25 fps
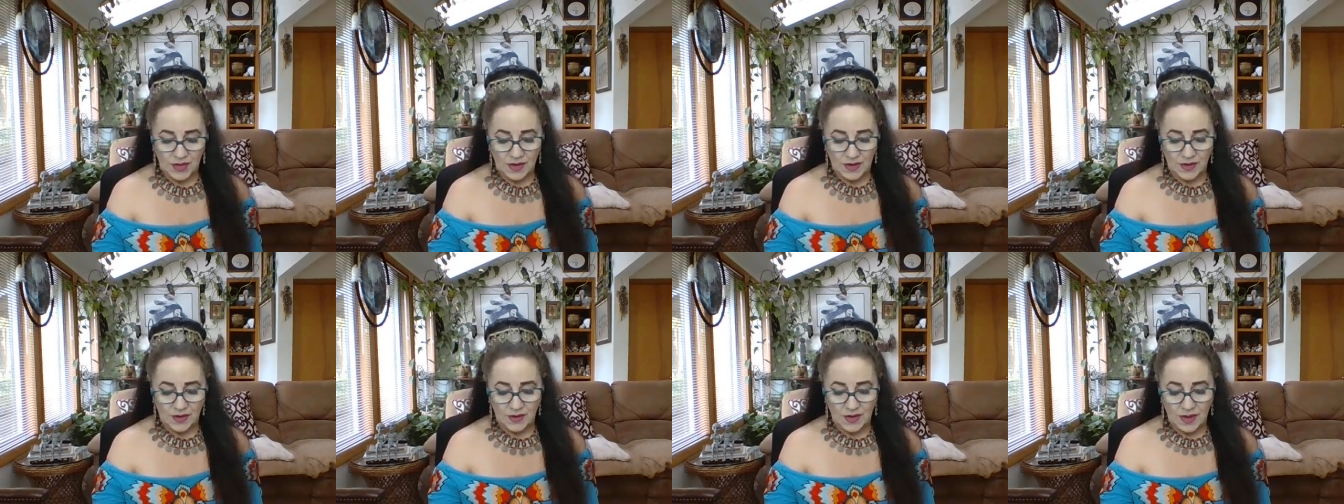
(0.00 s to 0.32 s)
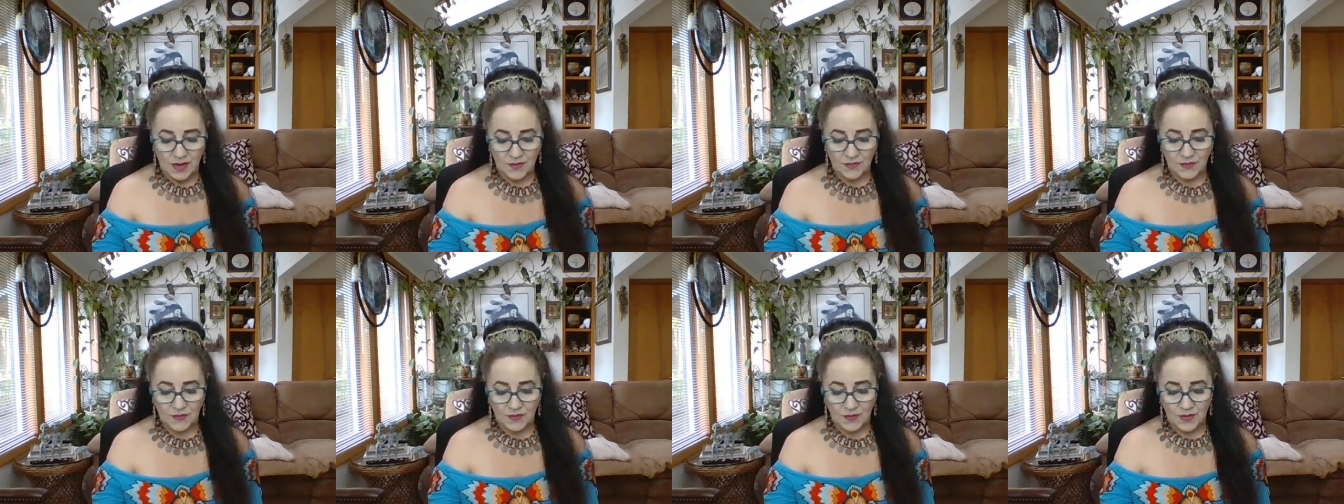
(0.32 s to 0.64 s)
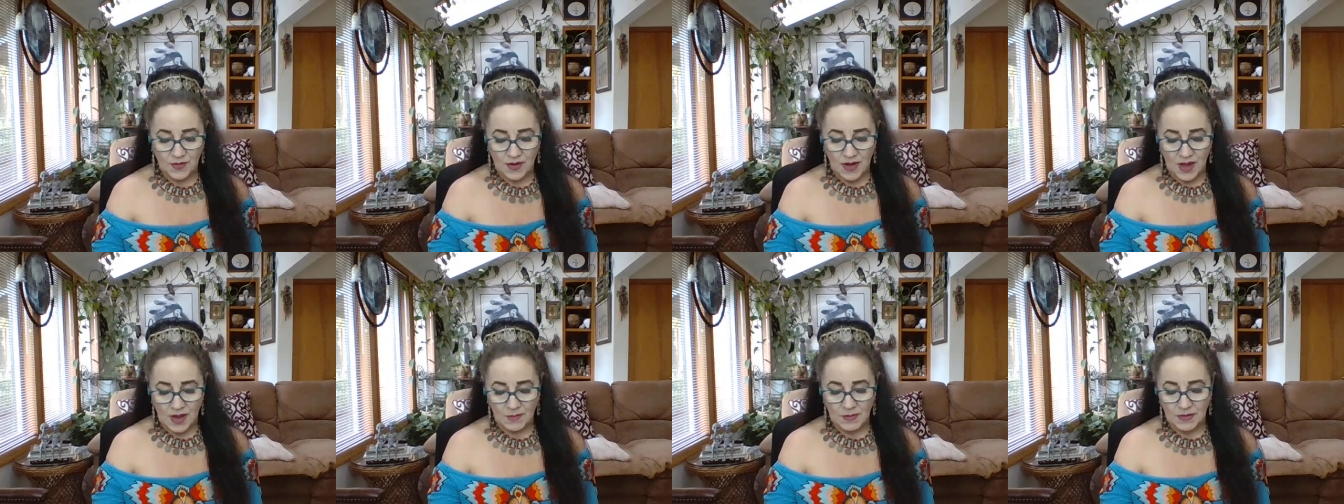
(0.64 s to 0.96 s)

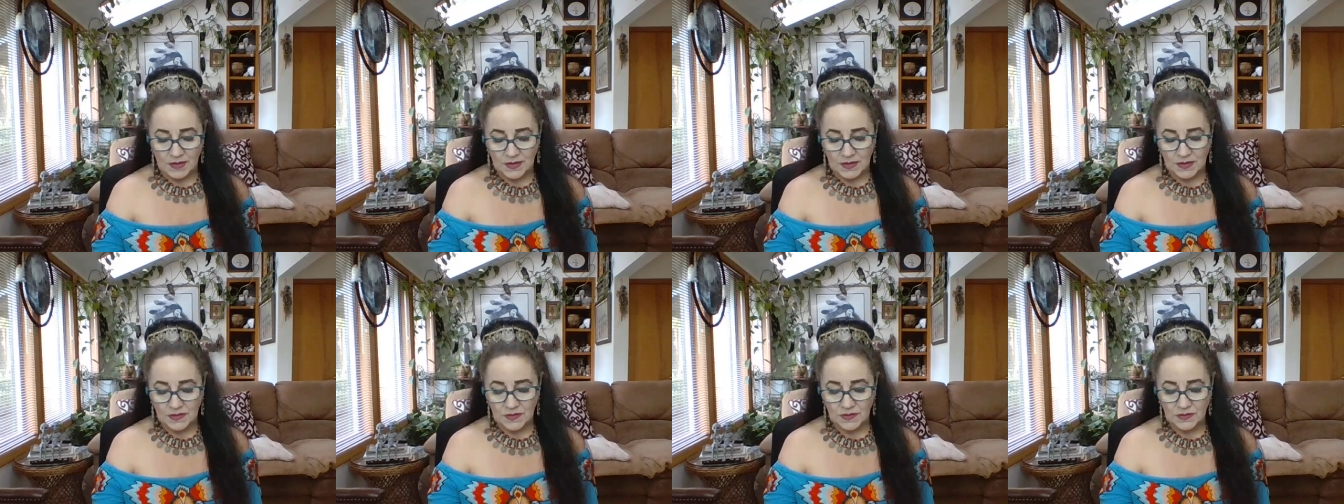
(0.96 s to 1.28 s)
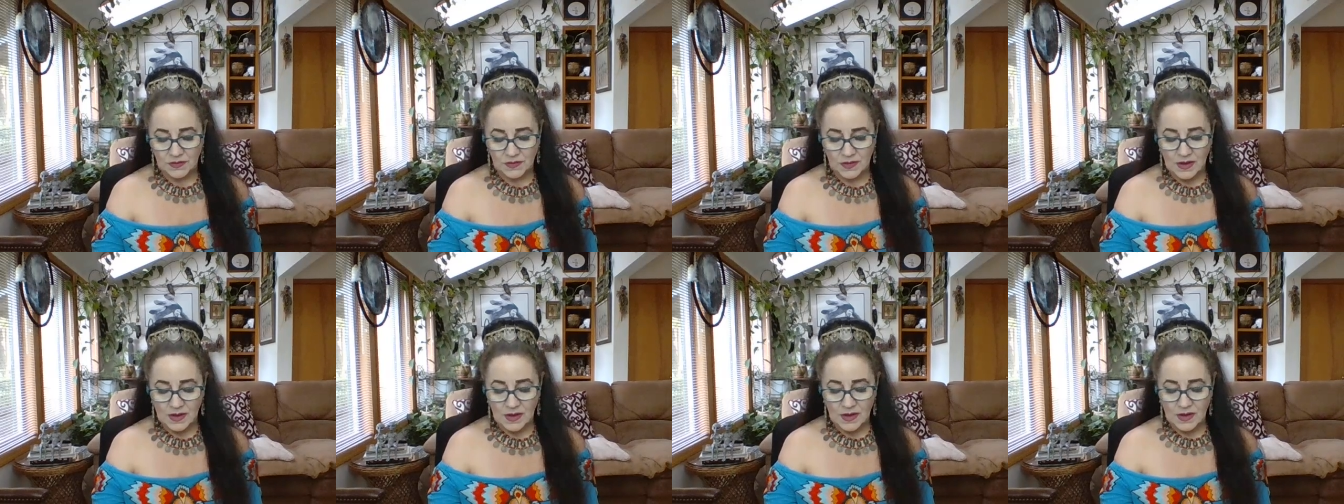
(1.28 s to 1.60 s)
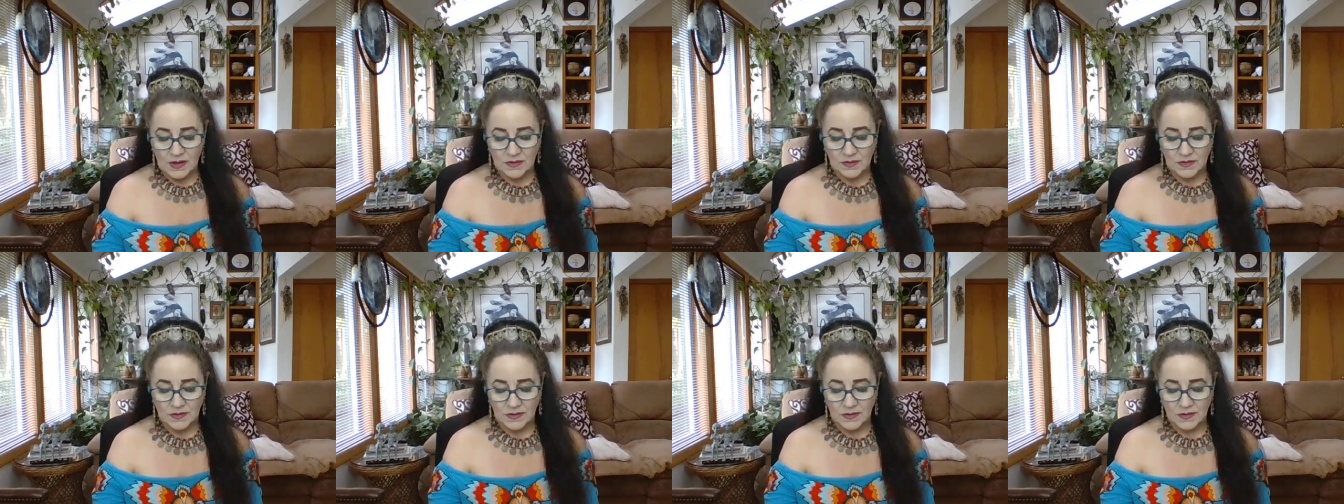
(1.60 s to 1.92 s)
Nefer amulets,
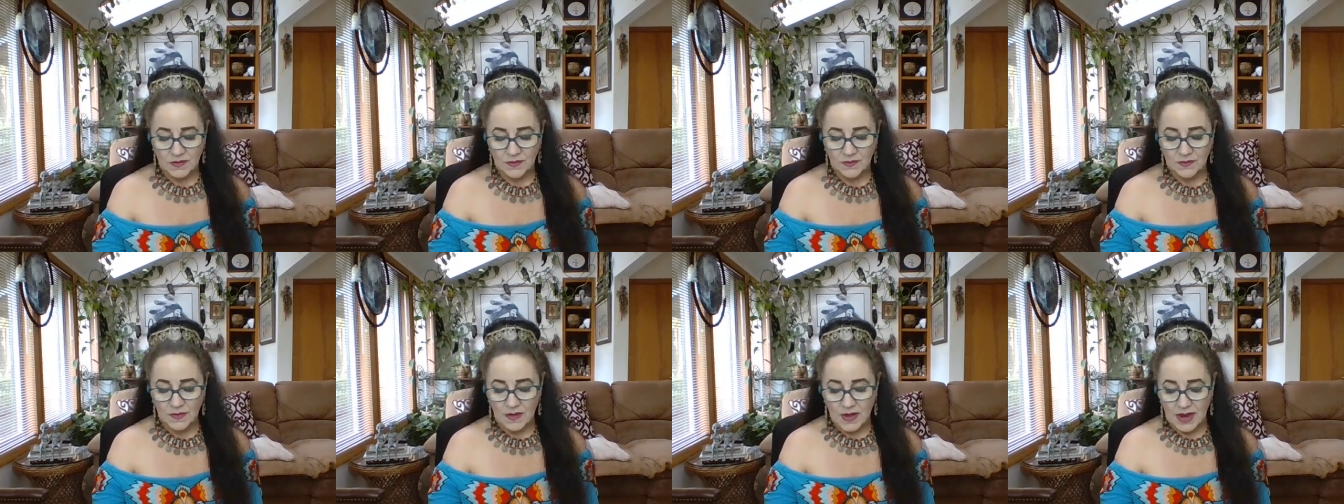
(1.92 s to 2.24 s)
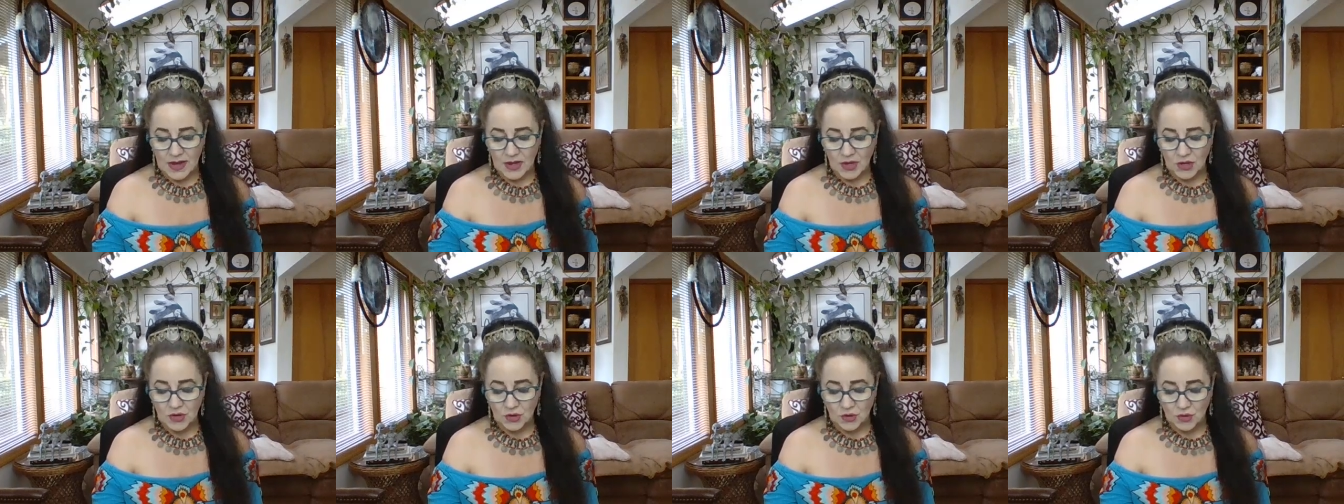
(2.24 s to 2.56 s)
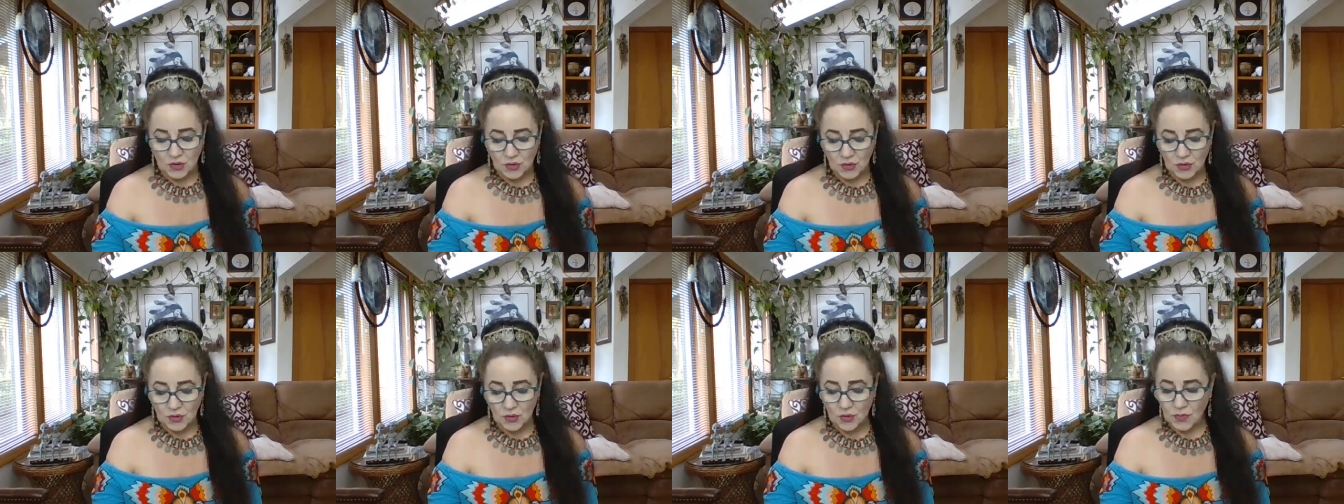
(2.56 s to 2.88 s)
signifying
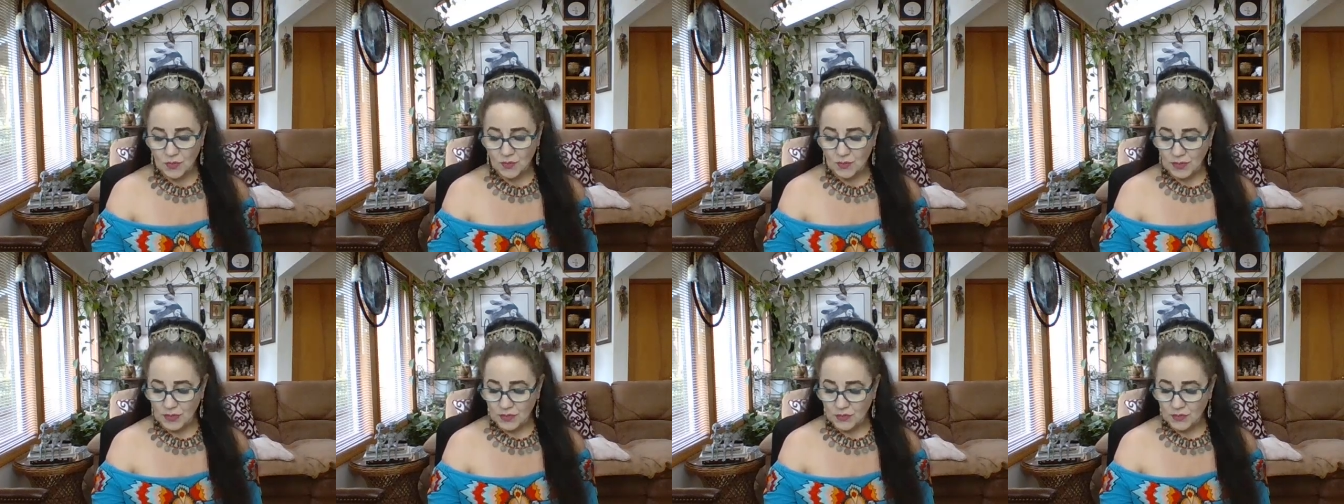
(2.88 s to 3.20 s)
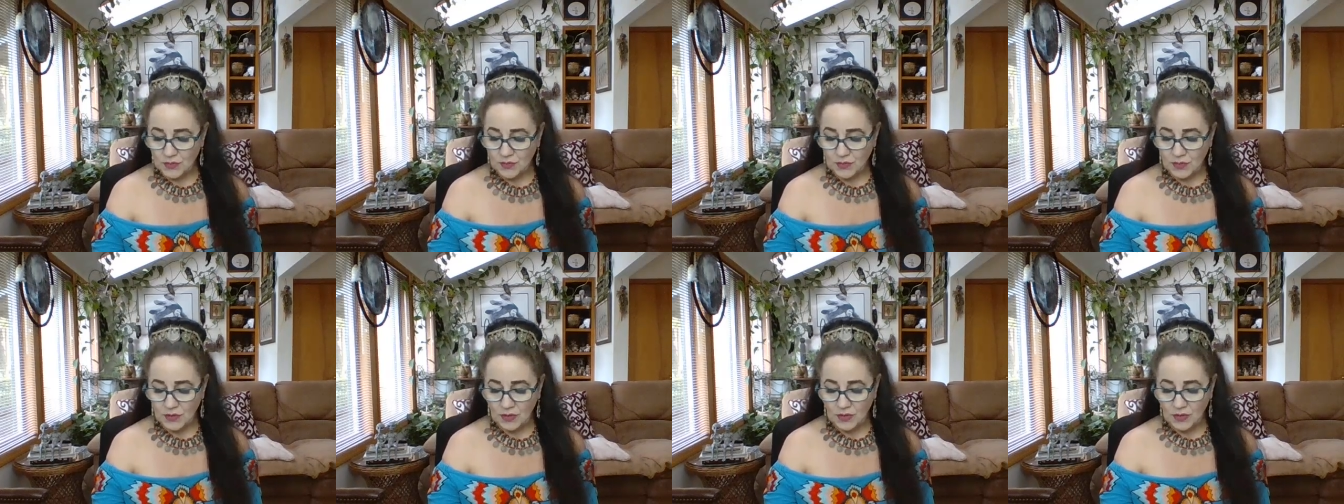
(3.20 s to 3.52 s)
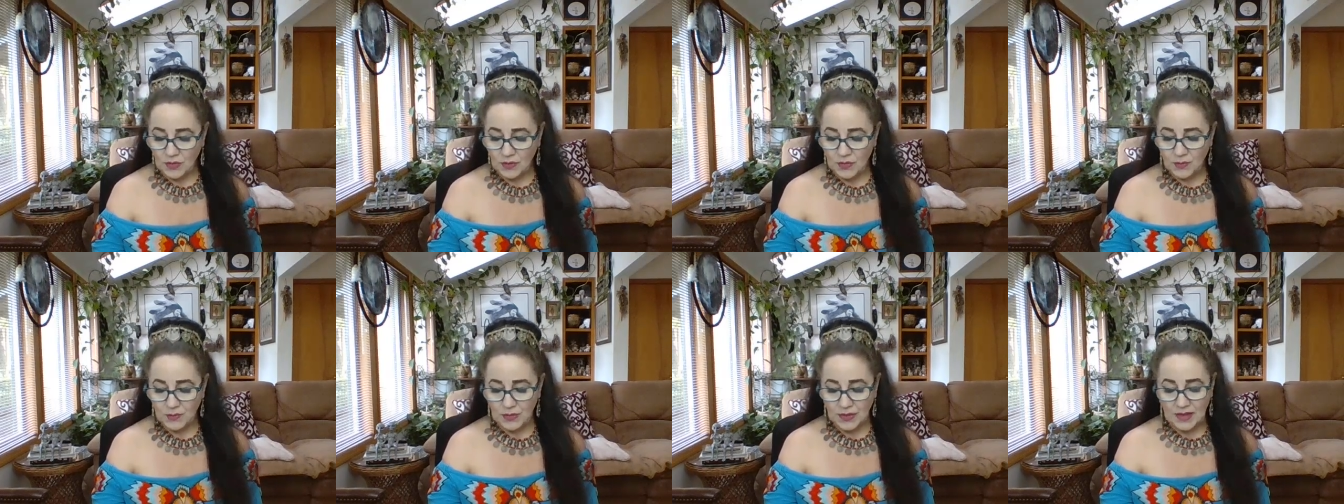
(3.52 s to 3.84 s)
good or beautiful,
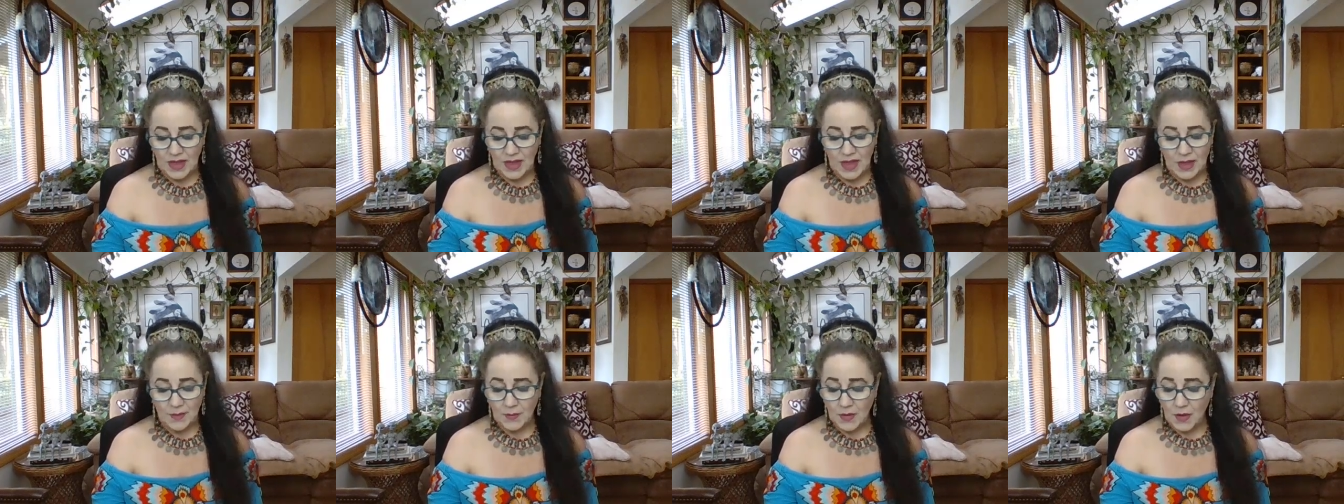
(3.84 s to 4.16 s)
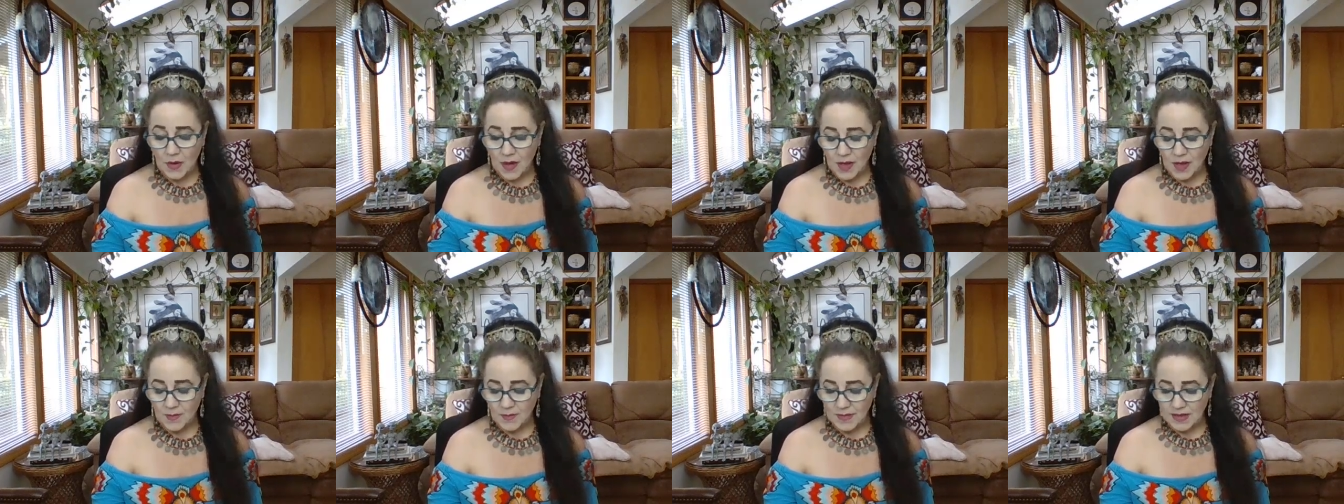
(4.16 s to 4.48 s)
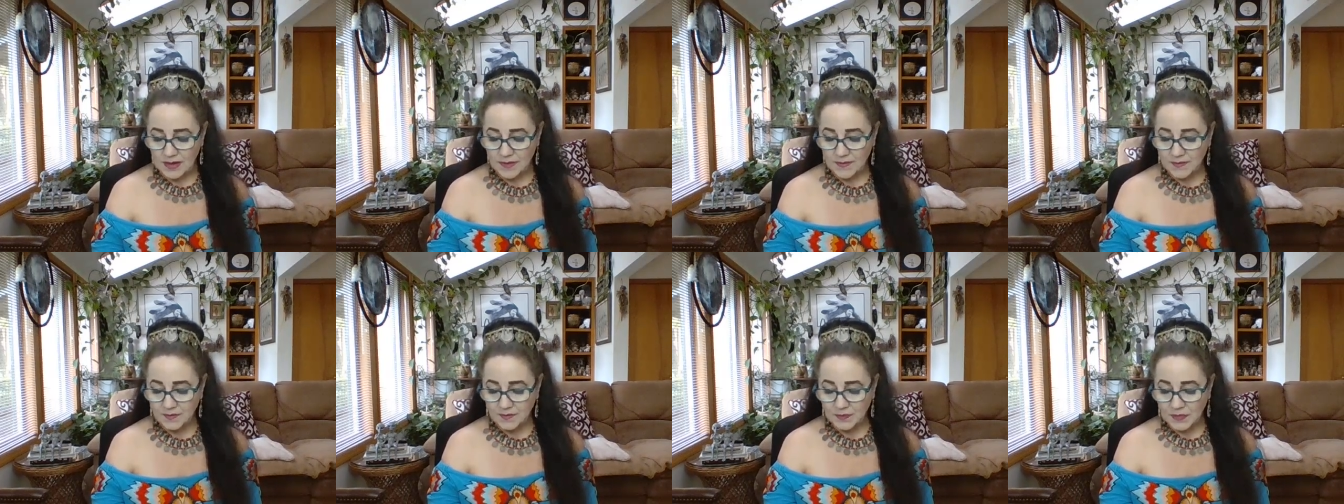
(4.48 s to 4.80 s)
became
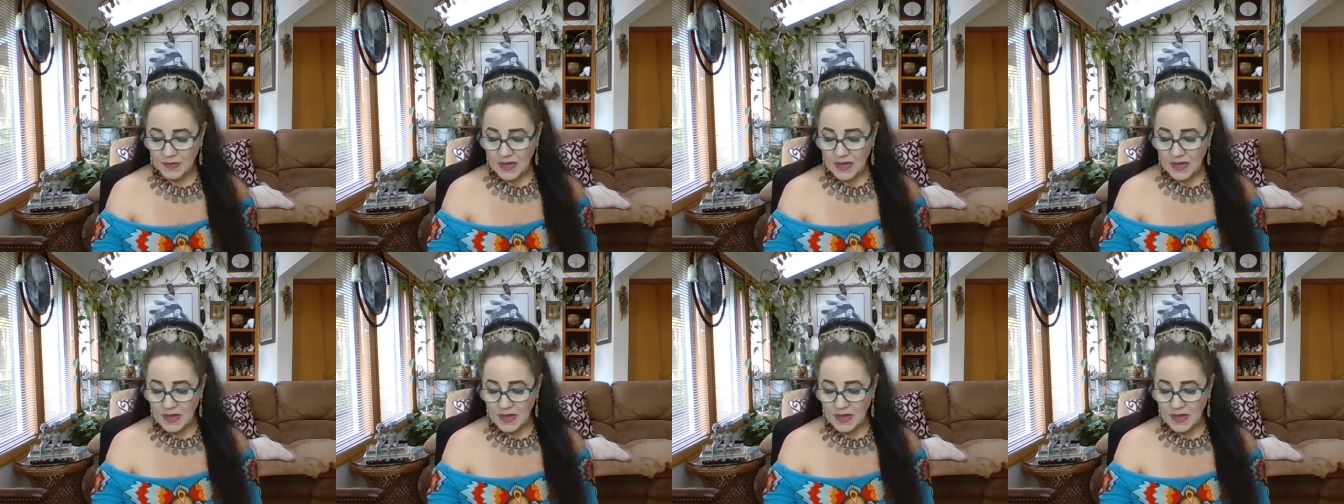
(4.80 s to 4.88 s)
common.